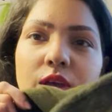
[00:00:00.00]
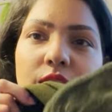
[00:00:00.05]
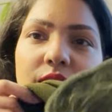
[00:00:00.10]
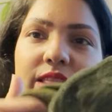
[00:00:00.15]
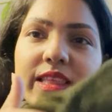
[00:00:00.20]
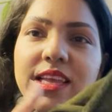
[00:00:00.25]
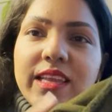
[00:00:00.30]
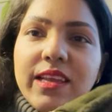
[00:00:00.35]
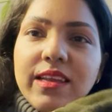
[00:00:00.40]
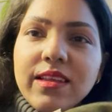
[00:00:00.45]

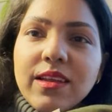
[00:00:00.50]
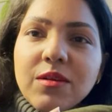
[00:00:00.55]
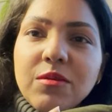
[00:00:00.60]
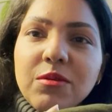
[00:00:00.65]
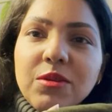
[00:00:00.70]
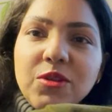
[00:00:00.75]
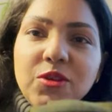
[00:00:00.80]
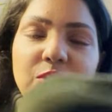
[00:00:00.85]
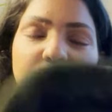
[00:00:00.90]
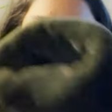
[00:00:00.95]
they did a
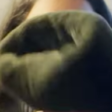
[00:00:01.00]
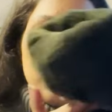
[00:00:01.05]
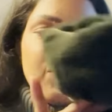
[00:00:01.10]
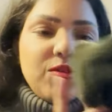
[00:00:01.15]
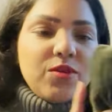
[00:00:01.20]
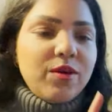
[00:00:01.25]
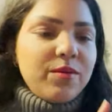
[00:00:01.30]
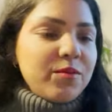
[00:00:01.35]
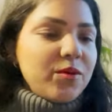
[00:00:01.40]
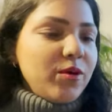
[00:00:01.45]
good job,
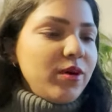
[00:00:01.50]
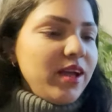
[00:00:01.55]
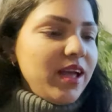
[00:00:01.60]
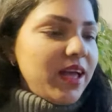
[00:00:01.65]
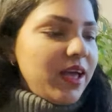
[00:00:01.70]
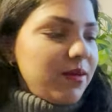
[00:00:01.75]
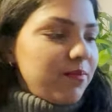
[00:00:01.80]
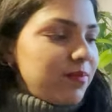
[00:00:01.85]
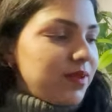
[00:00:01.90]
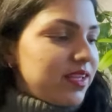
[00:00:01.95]
so I'm quite
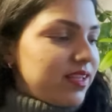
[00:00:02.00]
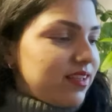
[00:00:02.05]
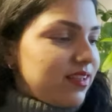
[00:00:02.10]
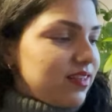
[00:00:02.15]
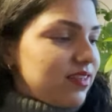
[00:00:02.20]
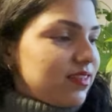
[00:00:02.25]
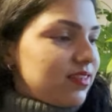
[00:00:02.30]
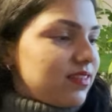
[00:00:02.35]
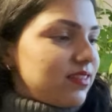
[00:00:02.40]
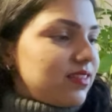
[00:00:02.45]
happy.
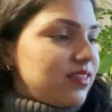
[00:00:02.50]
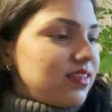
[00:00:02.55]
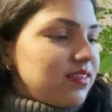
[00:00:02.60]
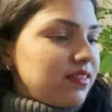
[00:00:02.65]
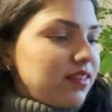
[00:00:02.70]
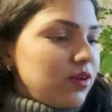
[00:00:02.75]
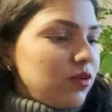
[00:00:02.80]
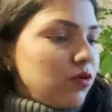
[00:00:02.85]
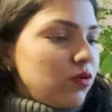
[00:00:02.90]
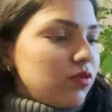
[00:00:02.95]

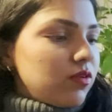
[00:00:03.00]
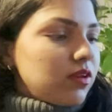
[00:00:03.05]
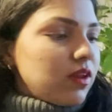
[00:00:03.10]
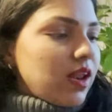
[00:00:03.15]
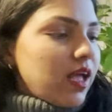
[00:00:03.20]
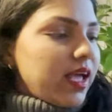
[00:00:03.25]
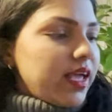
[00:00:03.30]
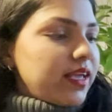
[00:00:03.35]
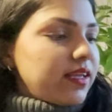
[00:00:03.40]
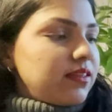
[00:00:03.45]
Doesn't look
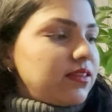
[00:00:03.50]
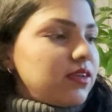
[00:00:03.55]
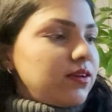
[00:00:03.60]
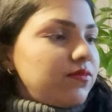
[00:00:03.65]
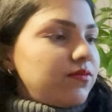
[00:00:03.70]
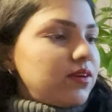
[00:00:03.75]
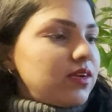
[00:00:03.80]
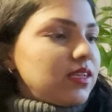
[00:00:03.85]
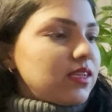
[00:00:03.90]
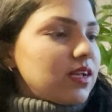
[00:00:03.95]
like
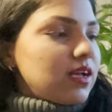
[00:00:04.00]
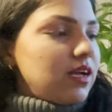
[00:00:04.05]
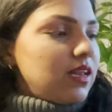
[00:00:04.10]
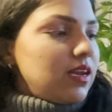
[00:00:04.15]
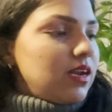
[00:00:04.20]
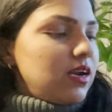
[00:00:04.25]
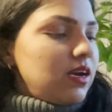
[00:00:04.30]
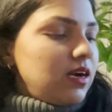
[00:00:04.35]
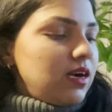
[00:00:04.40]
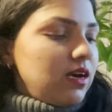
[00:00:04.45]
different
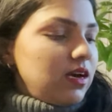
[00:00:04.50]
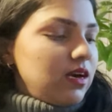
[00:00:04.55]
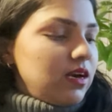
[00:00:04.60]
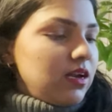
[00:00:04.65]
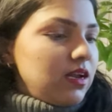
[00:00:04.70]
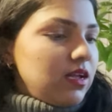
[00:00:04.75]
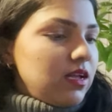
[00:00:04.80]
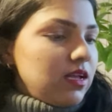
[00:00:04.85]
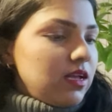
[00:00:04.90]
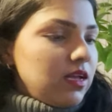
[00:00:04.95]
color,
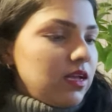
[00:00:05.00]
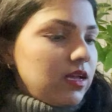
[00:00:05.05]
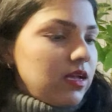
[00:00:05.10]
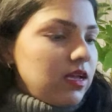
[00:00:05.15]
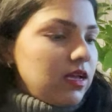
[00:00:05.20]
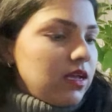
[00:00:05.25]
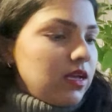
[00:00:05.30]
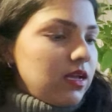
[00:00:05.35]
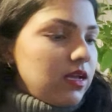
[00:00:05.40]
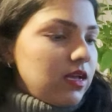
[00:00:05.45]

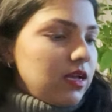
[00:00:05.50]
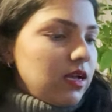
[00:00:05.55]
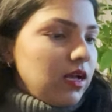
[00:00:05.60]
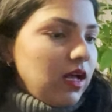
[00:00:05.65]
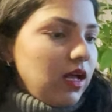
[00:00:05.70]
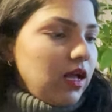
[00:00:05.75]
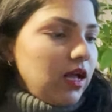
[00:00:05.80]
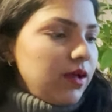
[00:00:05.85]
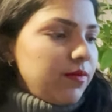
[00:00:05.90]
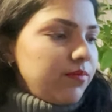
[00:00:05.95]

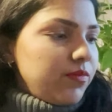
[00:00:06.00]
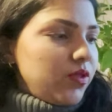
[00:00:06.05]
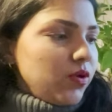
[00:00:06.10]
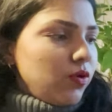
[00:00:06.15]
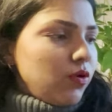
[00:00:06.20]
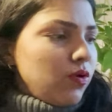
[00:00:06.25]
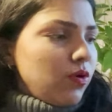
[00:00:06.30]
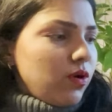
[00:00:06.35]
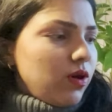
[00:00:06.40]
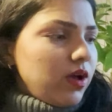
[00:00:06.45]

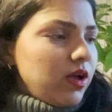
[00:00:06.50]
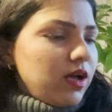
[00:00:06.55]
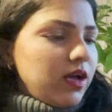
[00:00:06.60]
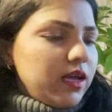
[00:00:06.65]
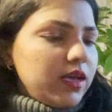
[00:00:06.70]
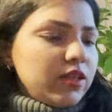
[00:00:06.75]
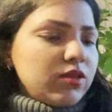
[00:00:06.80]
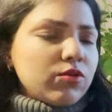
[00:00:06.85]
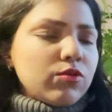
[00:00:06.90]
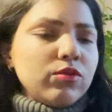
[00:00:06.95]
though
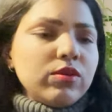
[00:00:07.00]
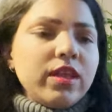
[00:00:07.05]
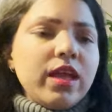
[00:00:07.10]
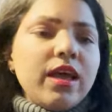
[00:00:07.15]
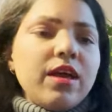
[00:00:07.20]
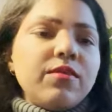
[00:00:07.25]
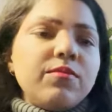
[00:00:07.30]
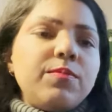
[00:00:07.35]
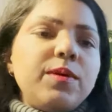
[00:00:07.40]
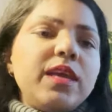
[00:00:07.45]
it could
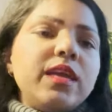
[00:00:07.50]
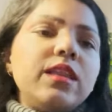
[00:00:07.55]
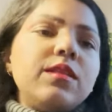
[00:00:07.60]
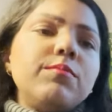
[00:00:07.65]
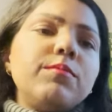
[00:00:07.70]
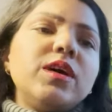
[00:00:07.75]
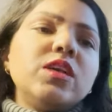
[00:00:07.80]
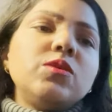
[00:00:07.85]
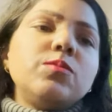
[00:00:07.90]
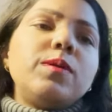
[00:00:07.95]
have been
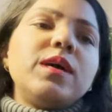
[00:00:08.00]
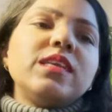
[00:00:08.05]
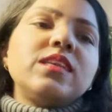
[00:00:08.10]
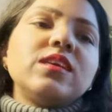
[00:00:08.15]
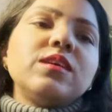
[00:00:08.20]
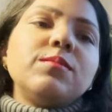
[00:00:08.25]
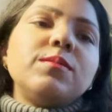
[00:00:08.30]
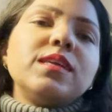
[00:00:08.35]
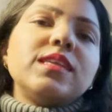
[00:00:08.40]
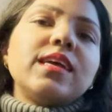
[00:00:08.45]
much
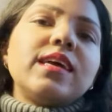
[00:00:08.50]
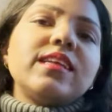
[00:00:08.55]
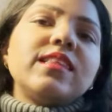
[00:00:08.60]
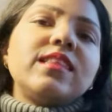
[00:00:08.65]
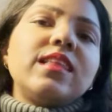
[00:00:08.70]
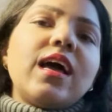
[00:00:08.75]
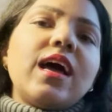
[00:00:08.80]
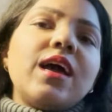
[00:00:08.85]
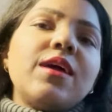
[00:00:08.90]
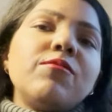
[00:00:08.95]
better, but
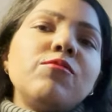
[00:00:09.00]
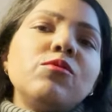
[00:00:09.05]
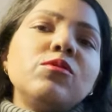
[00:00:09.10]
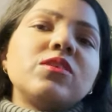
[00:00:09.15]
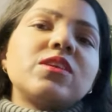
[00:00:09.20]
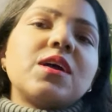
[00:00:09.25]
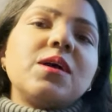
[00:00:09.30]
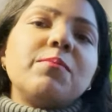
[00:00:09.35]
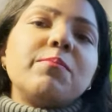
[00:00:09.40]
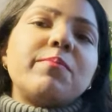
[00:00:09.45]
I
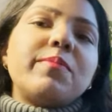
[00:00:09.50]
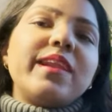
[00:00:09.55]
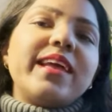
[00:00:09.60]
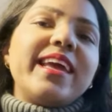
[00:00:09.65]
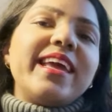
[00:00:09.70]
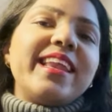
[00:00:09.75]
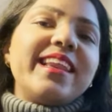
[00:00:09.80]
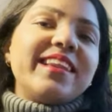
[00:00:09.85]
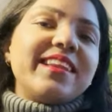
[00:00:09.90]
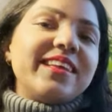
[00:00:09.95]
won't
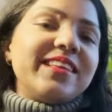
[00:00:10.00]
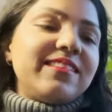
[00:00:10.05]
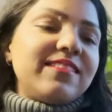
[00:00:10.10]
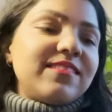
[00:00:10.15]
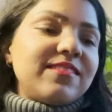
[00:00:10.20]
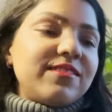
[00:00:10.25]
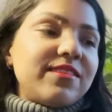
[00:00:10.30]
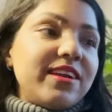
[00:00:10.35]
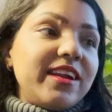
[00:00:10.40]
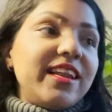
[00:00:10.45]
complain.
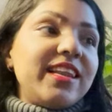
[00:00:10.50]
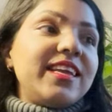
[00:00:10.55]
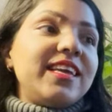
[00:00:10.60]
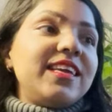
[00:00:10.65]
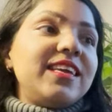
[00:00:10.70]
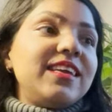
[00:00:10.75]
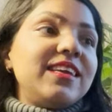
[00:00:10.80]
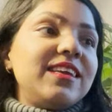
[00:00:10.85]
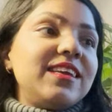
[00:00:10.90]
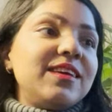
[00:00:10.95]
It's
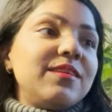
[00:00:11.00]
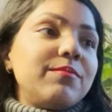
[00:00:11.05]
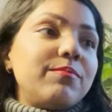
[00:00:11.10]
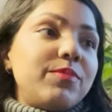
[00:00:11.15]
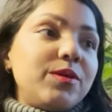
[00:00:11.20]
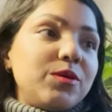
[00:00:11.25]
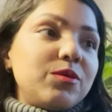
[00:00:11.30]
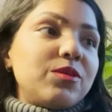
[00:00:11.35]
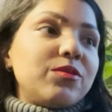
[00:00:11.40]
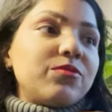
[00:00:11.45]
really
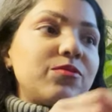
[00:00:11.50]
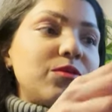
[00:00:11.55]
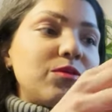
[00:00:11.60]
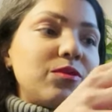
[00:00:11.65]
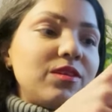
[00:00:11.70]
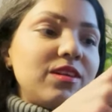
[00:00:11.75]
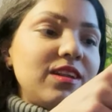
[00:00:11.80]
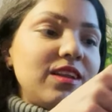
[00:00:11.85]
beautiful,